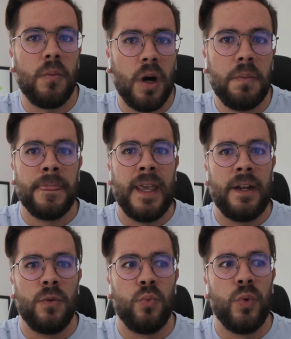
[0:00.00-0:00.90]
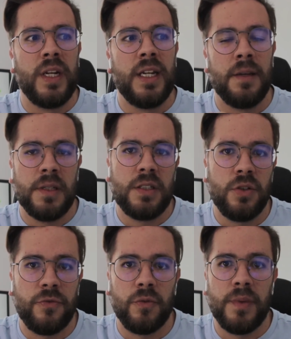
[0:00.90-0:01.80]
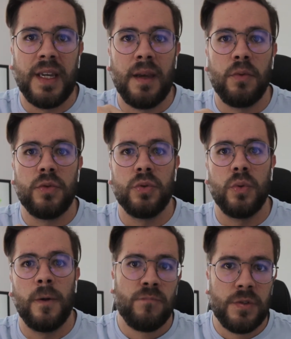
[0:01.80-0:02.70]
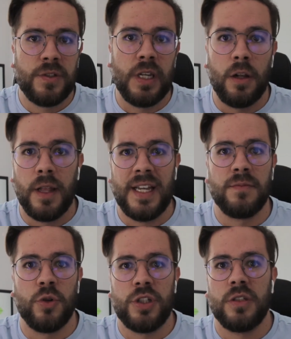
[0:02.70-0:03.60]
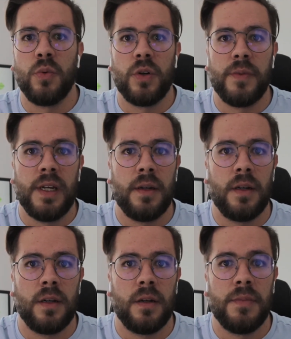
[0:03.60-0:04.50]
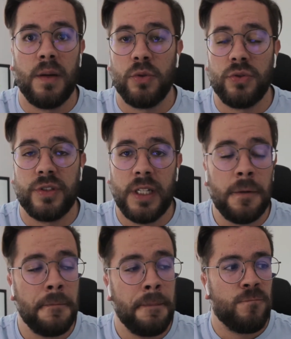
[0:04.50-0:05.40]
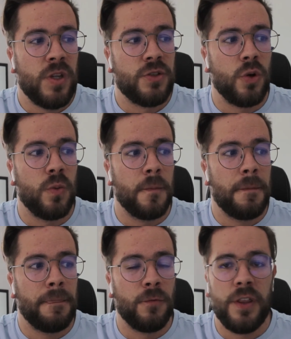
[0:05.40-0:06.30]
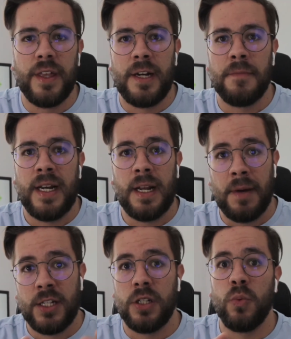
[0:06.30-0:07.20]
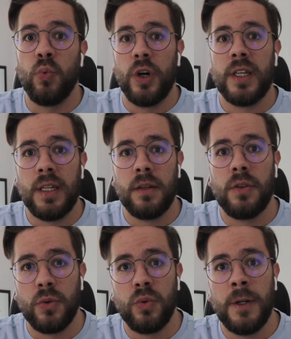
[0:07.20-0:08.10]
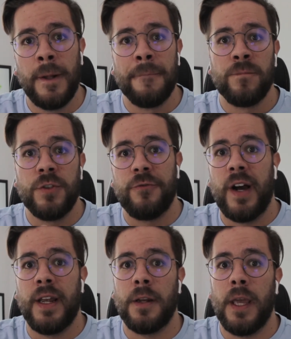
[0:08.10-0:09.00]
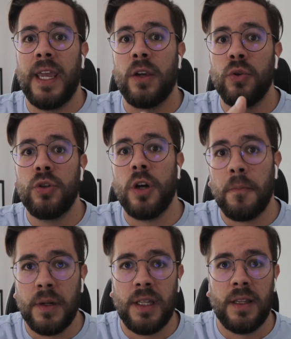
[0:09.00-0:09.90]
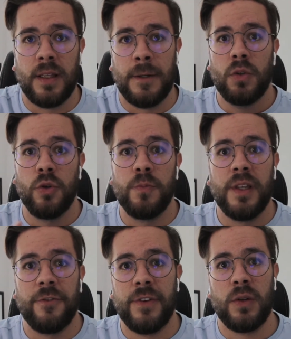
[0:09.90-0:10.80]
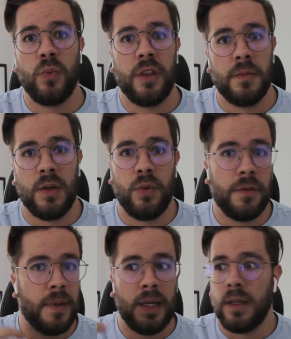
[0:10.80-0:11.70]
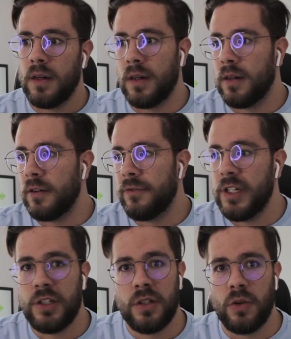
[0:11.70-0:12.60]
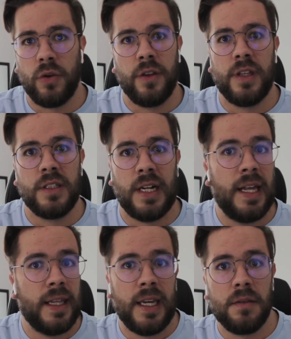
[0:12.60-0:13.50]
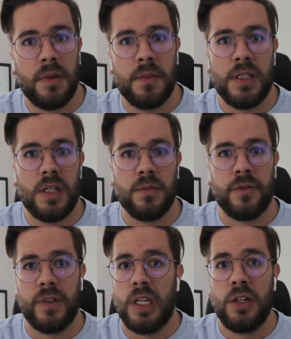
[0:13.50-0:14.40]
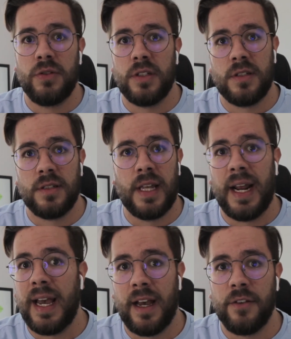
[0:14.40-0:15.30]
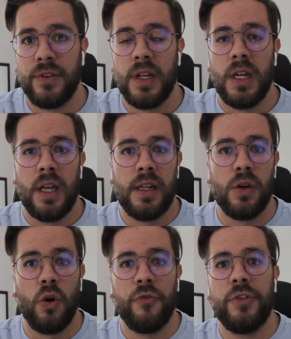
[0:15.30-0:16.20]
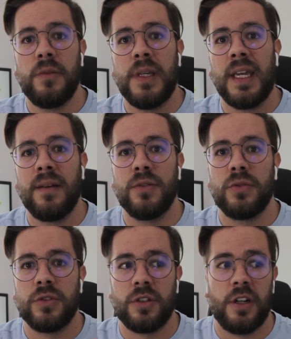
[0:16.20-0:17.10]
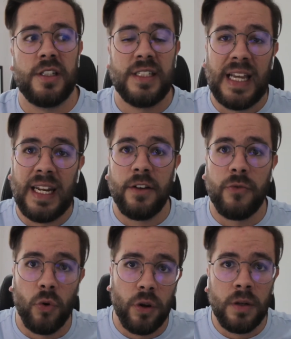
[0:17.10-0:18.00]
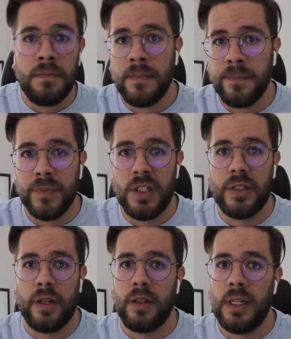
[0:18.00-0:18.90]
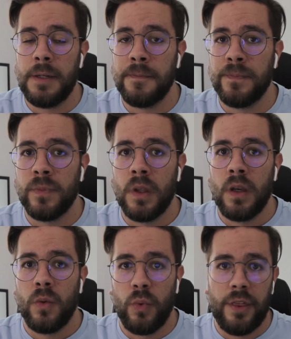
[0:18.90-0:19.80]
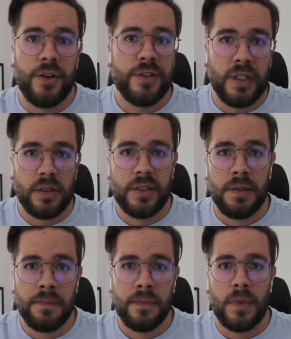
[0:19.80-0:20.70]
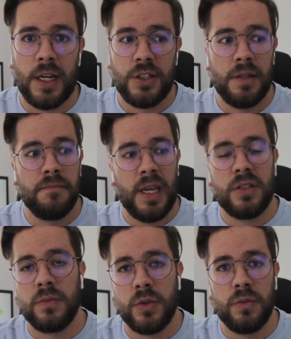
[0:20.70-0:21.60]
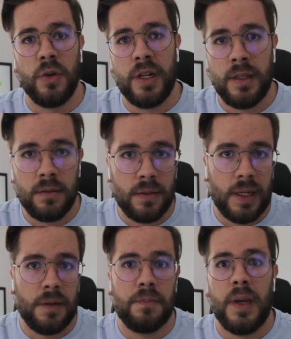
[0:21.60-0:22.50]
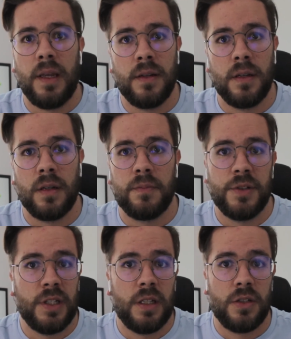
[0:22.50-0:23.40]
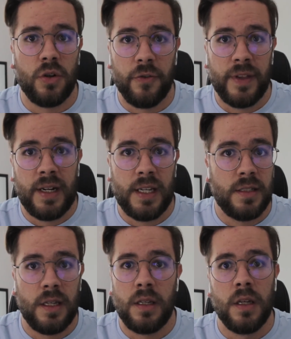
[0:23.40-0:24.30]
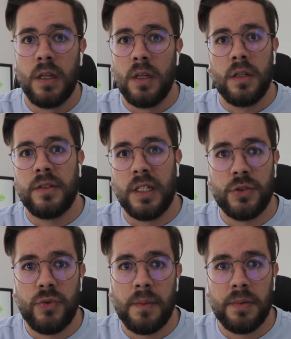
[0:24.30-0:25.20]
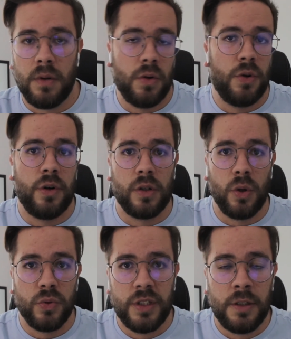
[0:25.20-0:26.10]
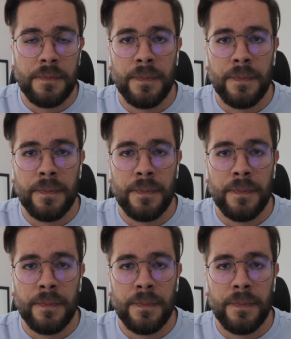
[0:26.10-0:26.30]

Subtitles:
up that really limits you from being able to sell as much as you want to be able to sell. And so with that in mind, I'm actually working through to find a good company that could be a fit with me, with my vision, or the things that I like, maybe in terms of the interests that I have, and then hopefully being able to start selling for them internally with their sales team, actually make some good money, get paid a percentage of that as a sales rep or a closer,